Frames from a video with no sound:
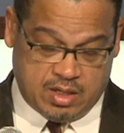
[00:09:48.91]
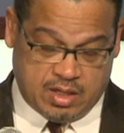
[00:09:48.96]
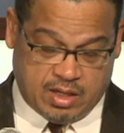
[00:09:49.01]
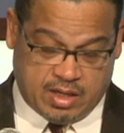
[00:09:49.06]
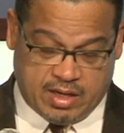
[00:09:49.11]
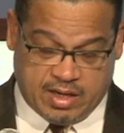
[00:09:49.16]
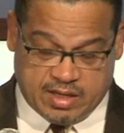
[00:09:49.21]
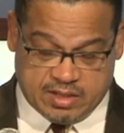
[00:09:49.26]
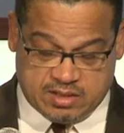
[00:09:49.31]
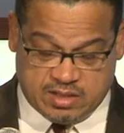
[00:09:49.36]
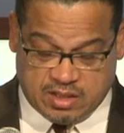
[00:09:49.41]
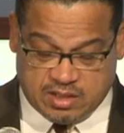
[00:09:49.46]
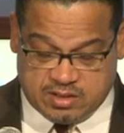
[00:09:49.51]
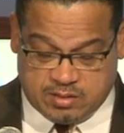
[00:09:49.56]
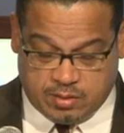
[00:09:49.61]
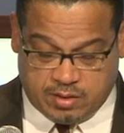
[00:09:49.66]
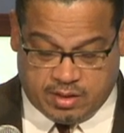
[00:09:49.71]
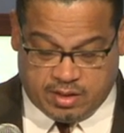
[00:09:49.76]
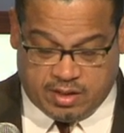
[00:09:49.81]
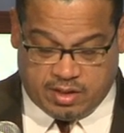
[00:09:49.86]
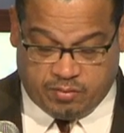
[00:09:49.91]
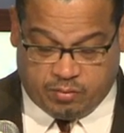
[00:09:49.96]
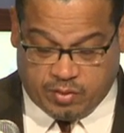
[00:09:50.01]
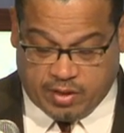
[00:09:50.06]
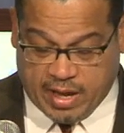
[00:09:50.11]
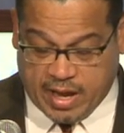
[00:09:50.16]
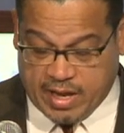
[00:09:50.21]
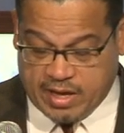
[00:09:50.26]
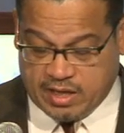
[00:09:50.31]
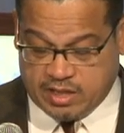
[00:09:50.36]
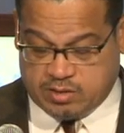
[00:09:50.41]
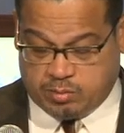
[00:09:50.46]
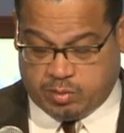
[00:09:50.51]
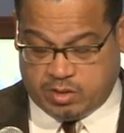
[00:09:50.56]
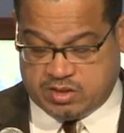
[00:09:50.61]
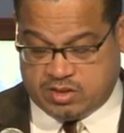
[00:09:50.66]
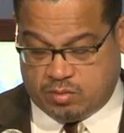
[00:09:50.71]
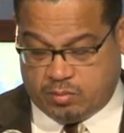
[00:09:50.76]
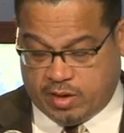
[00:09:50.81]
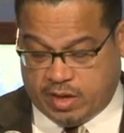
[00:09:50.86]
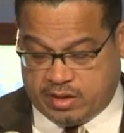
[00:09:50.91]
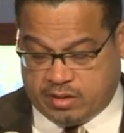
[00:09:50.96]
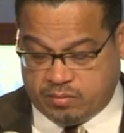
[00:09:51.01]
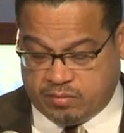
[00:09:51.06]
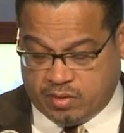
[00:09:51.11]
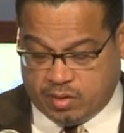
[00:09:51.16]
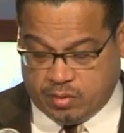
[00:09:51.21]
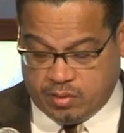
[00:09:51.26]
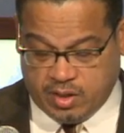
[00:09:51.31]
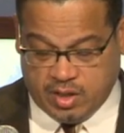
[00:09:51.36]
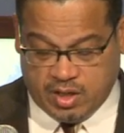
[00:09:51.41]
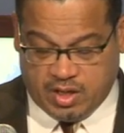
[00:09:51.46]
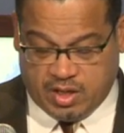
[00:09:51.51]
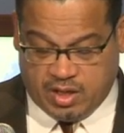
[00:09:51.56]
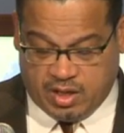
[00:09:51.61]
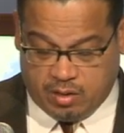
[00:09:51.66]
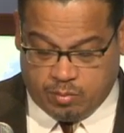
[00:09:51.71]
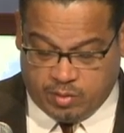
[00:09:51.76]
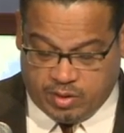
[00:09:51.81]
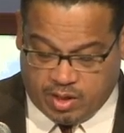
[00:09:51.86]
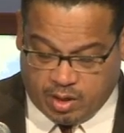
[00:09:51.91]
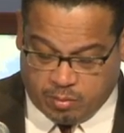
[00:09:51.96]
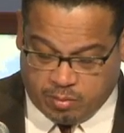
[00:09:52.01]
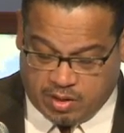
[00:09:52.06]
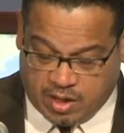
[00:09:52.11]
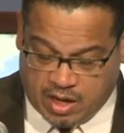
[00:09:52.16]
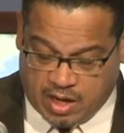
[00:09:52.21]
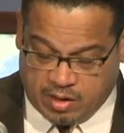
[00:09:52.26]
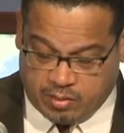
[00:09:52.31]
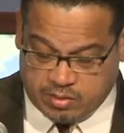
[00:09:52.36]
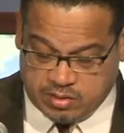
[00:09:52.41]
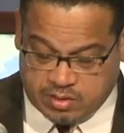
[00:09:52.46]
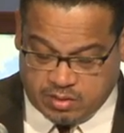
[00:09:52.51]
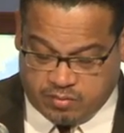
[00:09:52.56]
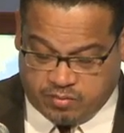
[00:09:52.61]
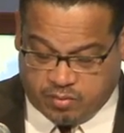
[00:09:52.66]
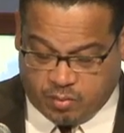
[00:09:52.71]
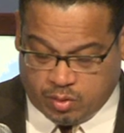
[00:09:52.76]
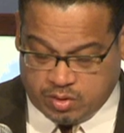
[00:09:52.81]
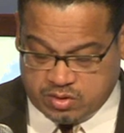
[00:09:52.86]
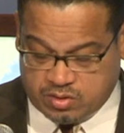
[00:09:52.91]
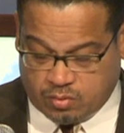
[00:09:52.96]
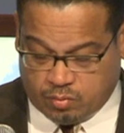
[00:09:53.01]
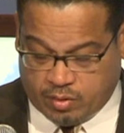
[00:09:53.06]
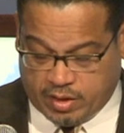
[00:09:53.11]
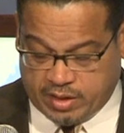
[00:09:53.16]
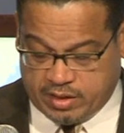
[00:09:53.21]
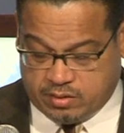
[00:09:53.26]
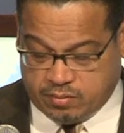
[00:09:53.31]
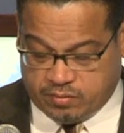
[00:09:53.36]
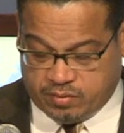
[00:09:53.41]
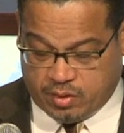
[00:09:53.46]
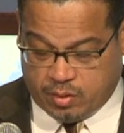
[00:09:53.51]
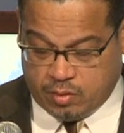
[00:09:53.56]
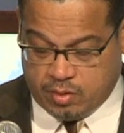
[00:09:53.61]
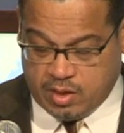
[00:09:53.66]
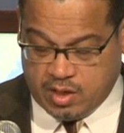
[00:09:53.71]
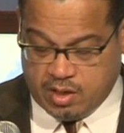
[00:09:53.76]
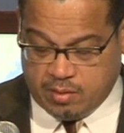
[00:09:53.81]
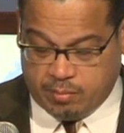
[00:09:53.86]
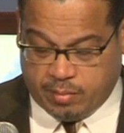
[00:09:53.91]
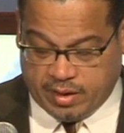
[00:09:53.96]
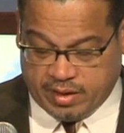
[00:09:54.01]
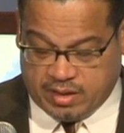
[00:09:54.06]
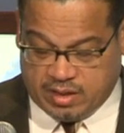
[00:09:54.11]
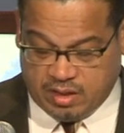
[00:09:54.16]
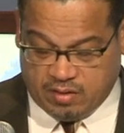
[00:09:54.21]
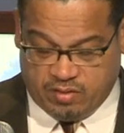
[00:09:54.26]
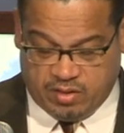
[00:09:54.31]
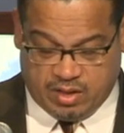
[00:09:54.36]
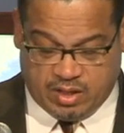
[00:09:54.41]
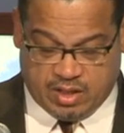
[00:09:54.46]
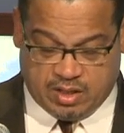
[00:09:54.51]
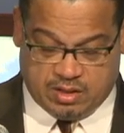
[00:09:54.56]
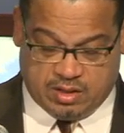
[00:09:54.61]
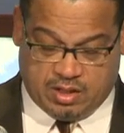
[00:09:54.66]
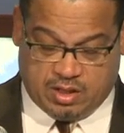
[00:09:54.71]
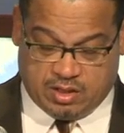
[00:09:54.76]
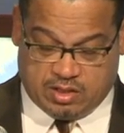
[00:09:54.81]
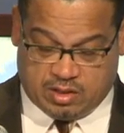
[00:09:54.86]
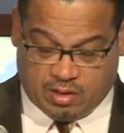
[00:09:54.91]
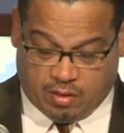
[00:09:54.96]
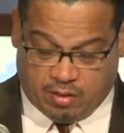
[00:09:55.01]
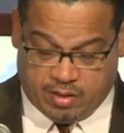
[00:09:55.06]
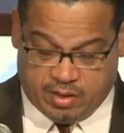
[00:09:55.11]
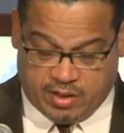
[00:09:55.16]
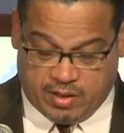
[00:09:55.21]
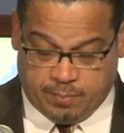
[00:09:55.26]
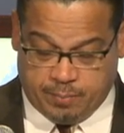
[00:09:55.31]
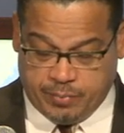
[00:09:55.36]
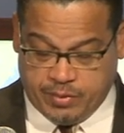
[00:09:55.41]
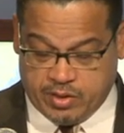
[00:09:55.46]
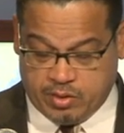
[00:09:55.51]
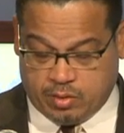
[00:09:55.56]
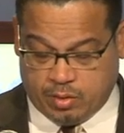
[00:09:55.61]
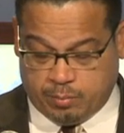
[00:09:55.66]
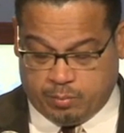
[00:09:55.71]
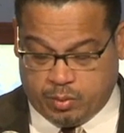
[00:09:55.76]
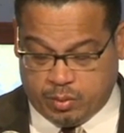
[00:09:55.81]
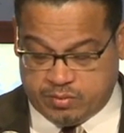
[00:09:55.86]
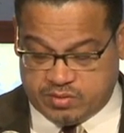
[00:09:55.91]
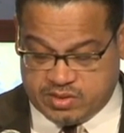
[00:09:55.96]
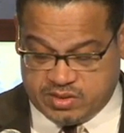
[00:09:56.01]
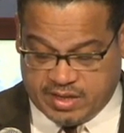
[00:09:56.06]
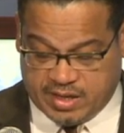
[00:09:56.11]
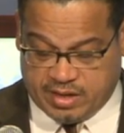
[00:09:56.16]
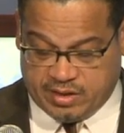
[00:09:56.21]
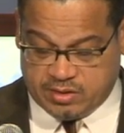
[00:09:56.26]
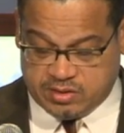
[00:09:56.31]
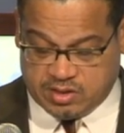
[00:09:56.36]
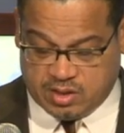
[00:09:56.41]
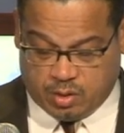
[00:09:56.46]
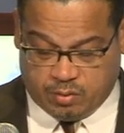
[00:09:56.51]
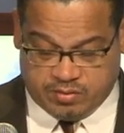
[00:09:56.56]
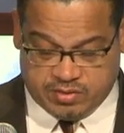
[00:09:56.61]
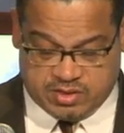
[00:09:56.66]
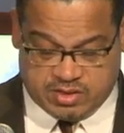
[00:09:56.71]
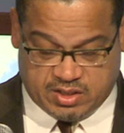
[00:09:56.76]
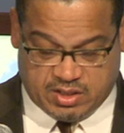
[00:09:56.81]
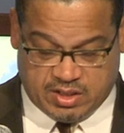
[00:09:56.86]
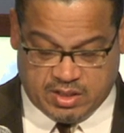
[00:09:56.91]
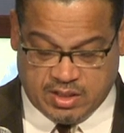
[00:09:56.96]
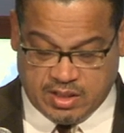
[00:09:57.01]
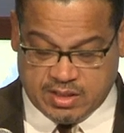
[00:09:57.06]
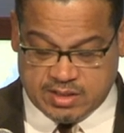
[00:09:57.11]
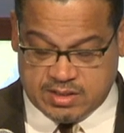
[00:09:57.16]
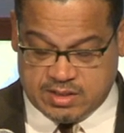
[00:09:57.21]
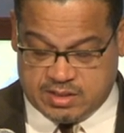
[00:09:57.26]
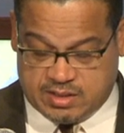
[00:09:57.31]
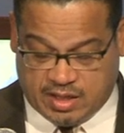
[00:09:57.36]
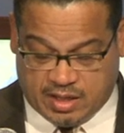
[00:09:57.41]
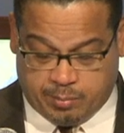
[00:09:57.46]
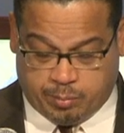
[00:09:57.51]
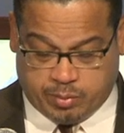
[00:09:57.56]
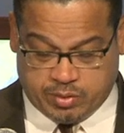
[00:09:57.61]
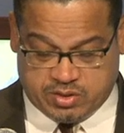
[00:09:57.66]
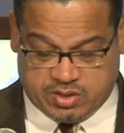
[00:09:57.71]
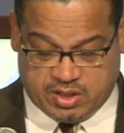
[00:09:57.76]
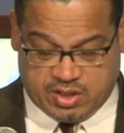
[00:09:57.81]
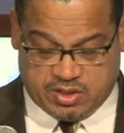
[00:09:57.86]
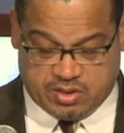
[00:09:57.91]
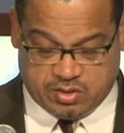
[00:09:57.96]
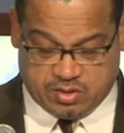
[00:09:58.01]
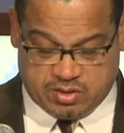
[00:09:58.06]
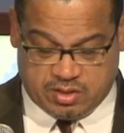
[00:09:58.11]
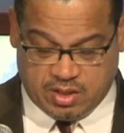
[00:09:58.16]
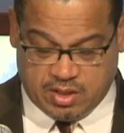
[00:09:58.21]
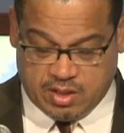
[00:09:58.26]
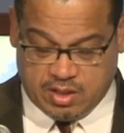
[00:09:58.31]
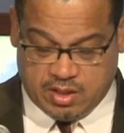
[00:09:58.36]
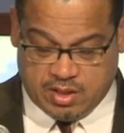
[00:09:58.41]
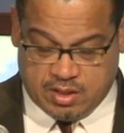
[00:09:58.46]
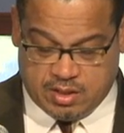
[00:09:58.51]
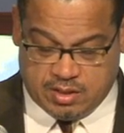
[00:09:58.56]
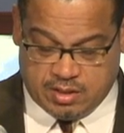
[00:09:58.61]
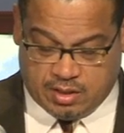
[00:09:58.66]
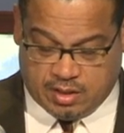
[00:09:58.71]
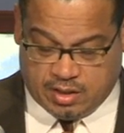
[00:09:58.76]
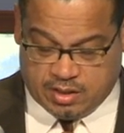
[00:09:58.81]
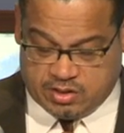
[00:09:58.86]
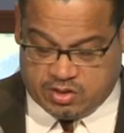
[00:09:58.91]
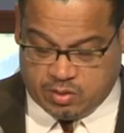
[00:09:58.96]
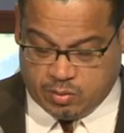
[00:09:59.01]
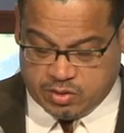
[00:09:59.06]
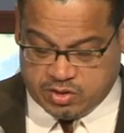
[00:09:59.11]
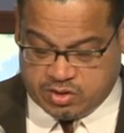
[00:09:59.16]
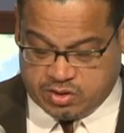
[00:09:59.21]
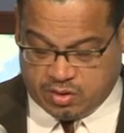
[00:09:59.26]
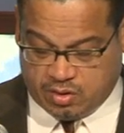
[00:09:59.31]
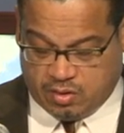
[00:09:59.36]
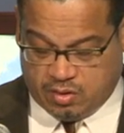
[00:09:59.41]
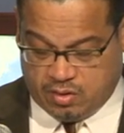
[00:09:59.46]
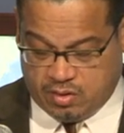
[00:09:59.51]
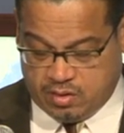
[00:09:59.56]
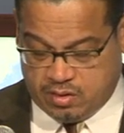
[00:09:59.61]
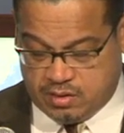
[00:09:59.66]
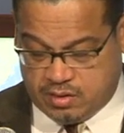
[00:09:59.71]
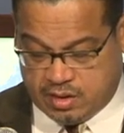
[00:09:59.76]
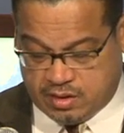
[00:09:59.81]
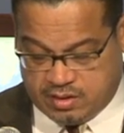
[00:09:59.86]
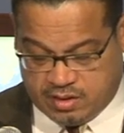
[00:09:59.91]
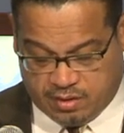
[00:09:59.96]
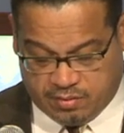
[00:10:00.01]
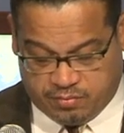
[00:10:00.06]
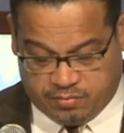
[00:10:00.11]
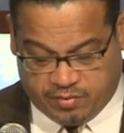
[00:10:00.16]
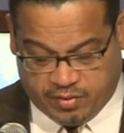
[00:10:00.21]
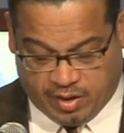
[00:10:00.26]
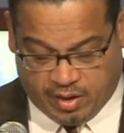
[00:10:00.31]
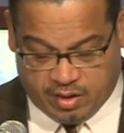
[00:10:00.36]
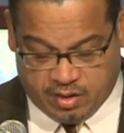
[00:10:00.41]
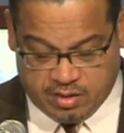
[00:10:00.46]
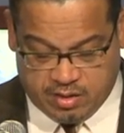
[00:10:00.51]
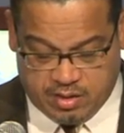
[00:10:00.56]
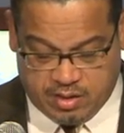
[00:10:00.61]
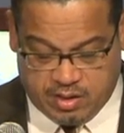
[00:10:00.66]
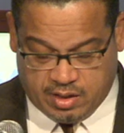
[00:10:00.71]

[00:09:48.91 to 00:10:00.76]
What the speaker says: And if we had an explicit right to vote, it would help Congress enforce the right to vote by giving it the authority to improve standards and oversee state procedures to ensure that they're fair.